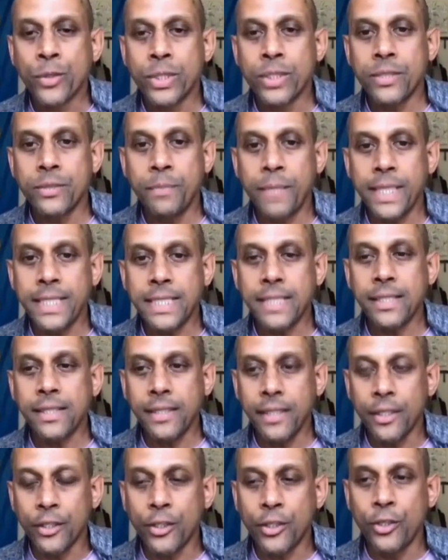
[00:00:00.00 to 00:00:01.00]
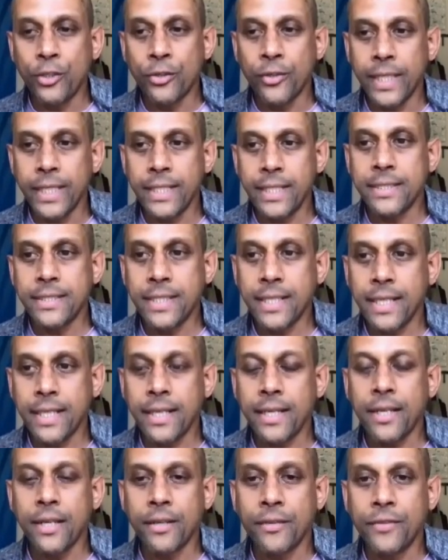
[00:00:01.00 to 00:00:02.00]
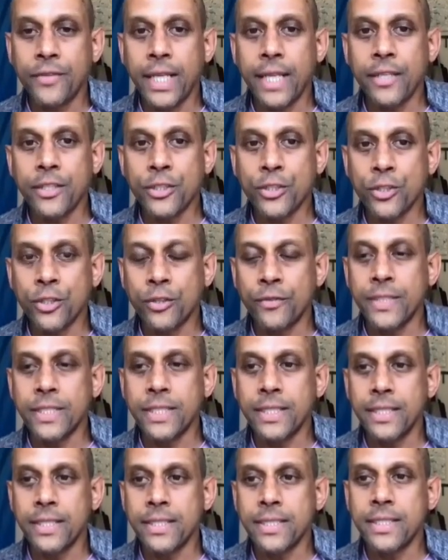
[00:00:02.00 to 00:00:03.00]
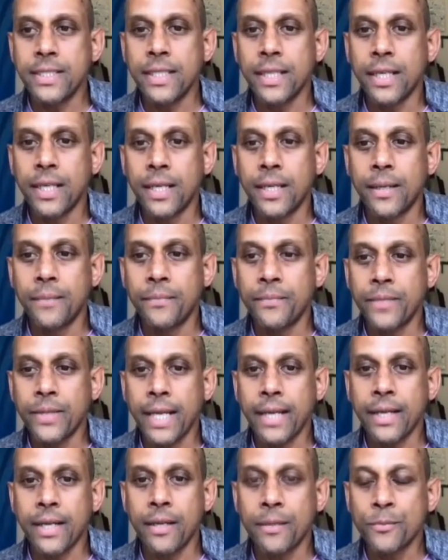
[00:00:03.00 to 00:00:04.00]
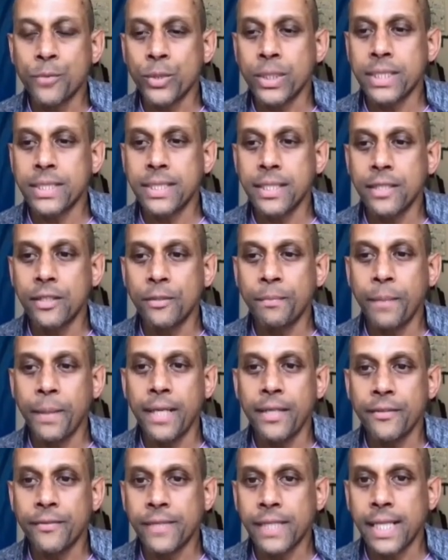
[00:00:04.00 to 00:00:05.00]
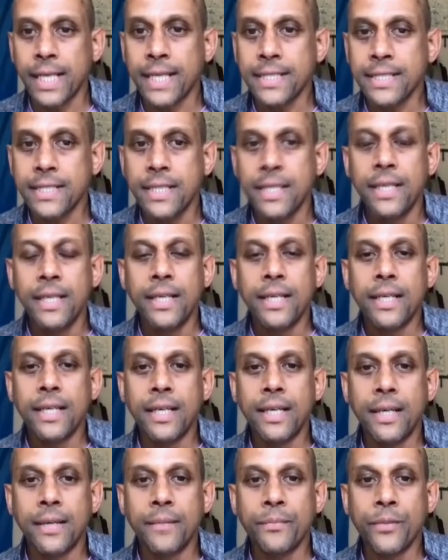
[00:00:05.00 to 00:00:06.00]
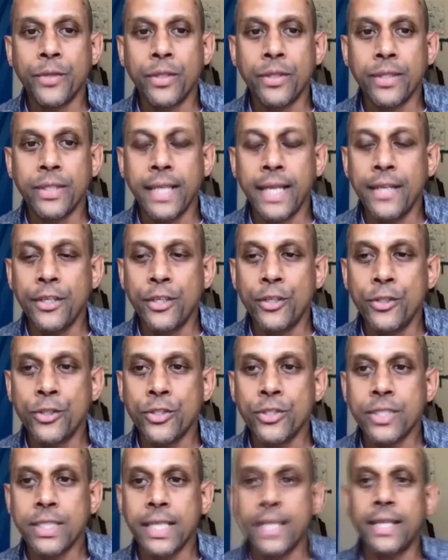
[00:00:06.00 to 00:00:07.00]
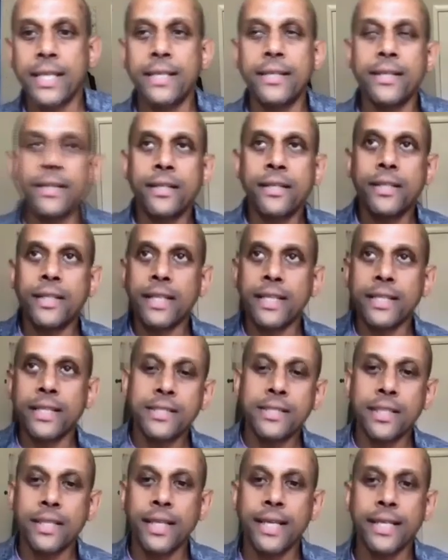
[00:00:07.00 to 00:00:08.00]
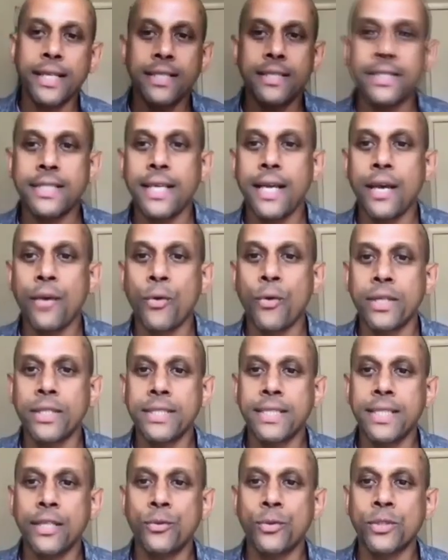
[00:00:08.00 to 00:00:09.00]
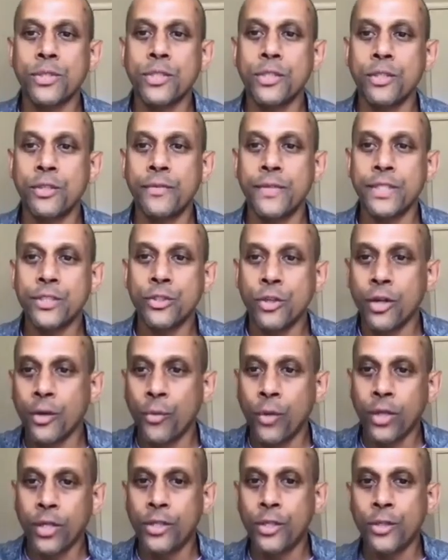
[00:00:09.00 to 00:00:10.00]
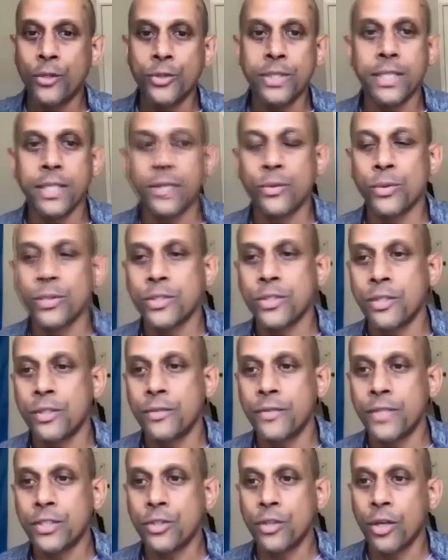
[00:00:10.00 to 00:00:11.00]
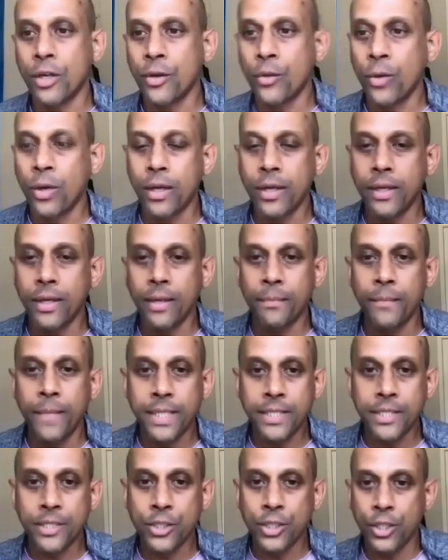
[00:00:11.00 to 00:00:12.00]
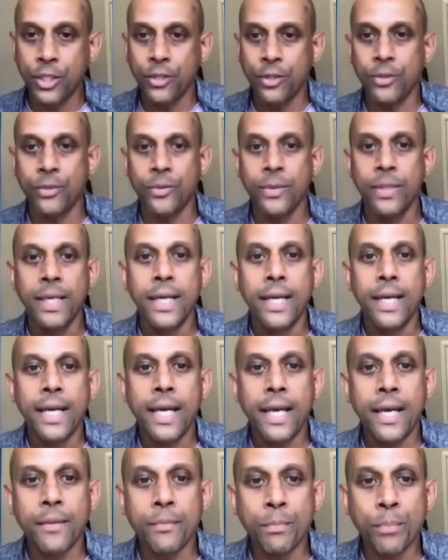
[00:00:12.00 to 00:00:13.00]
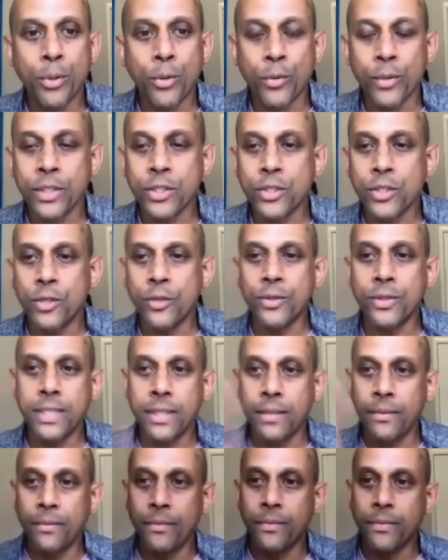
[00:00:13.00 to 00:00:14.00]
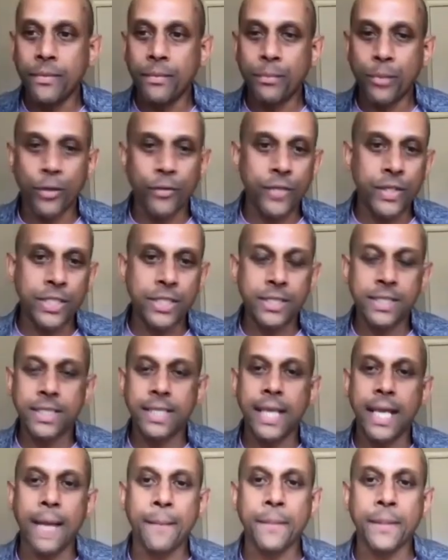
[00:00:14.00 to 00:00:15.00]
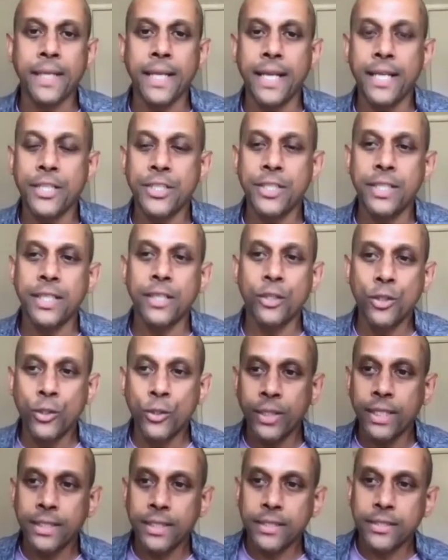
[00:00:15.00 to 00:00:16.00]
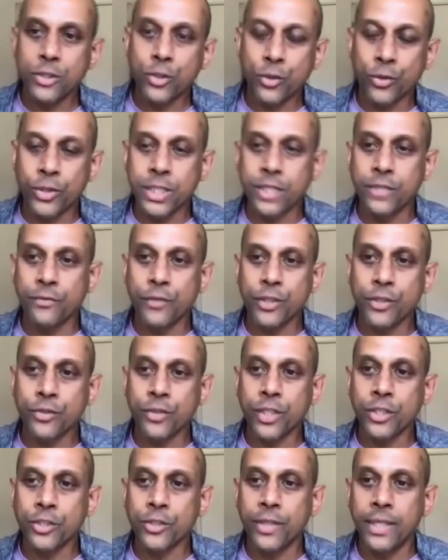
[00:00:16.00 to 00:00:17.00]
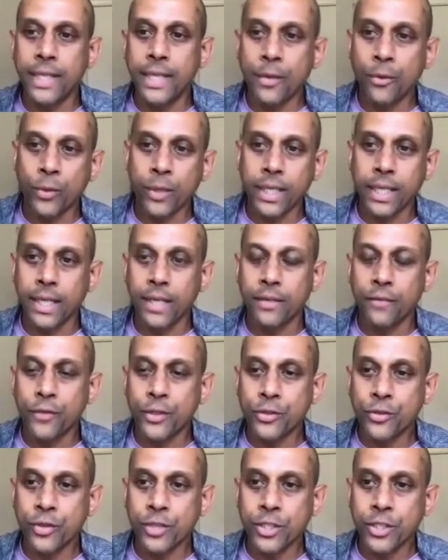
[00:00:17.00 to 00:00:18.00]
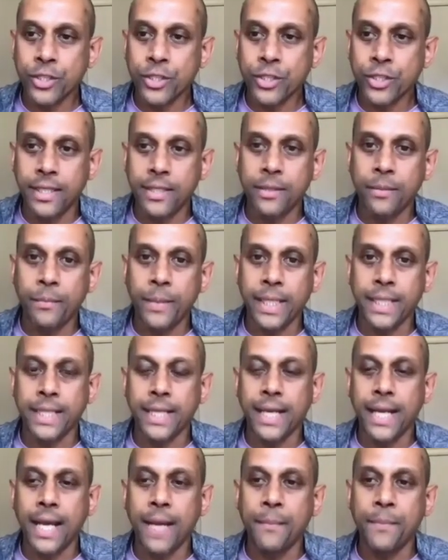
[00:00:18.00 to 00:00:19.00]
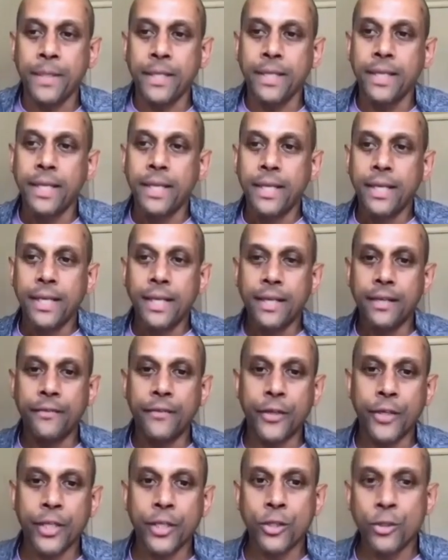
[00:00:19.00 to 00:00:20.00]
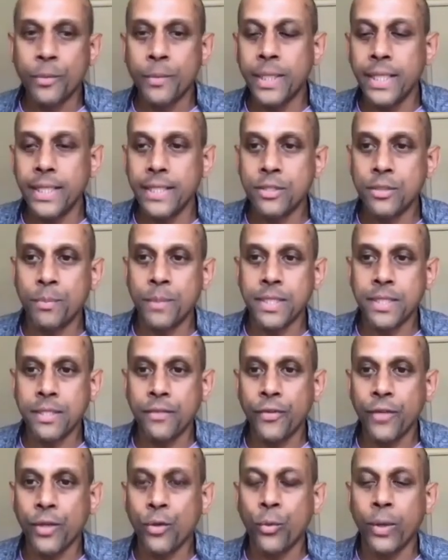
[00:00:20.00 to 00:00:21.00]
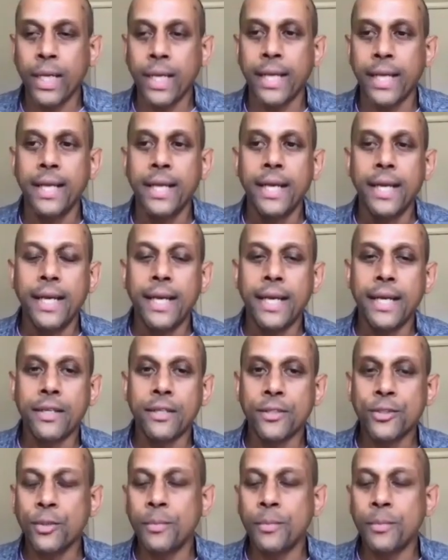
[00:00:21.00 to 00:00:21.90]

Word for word: which is basically a curated set of data services um, that comes with a single pane of glass um, the end users can click and select and say, I want a SQL service, or I want a NoSQL service, or I want a message queue. And Portworx goes and provisions the application, including the storage infrastructure and networking infrastructure needed to make that happen in a very Kubernetes specific way, and